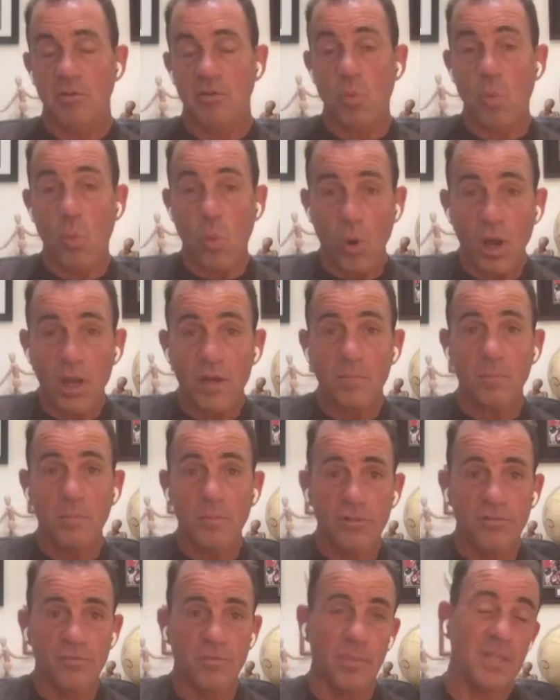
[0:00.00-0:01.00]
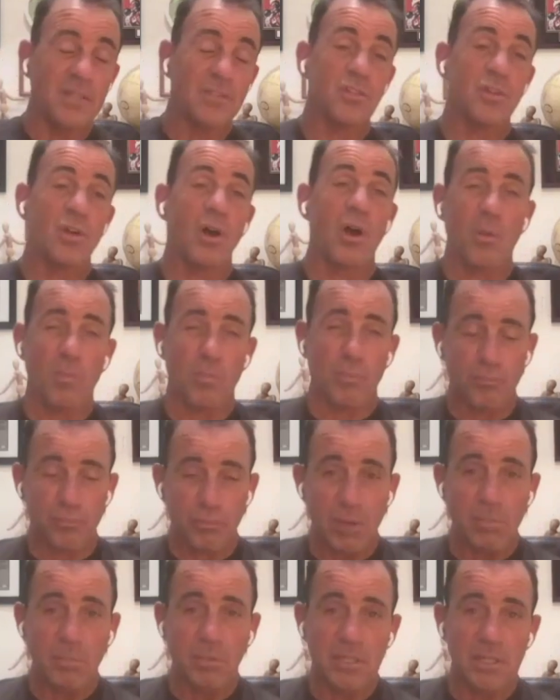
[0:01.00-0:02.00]
what movements are
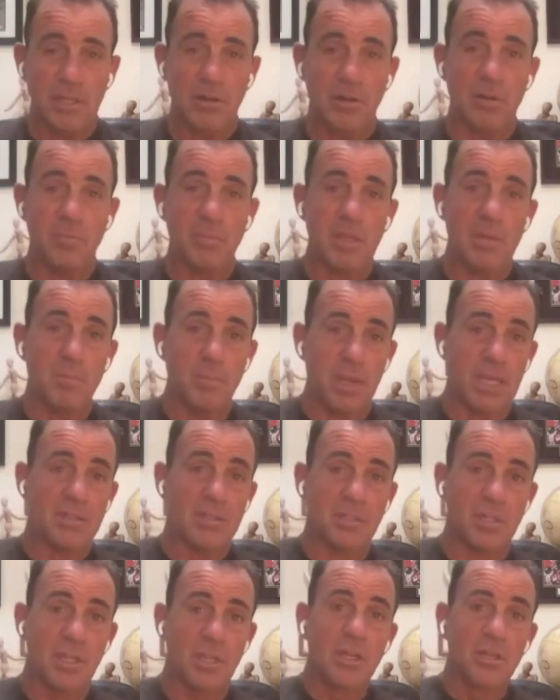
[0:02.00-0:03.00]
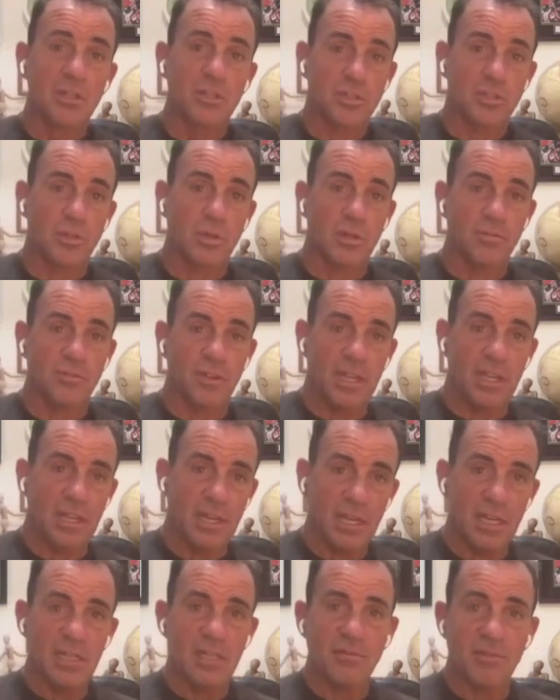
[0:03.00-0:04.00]
probably going to be best serving
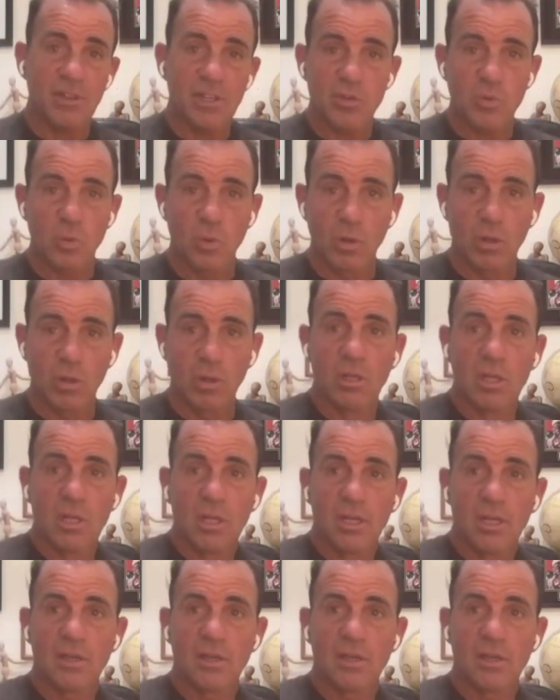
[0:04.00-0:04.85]
an individual